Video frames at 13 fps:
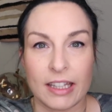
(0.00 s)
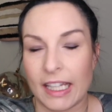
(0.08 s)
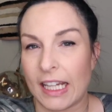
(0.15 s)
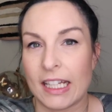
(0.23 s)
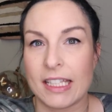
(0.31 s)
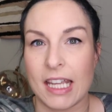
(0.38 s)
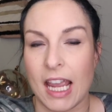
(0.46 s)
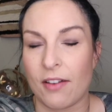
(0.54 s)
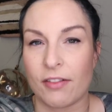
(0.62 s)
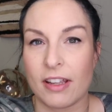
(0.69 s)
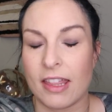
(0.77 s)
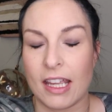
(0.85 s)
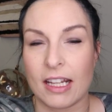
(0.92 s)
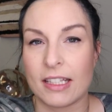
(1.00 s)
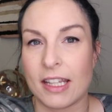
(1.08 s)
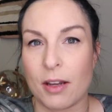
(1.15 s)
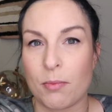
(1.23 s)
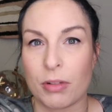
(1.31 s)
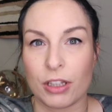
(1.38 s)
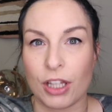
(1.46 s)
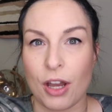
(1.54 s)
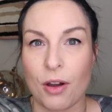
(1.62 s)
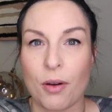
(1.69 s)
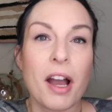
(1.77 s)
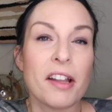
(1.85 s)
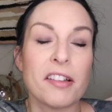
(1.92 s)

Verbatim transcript: link to everything down below,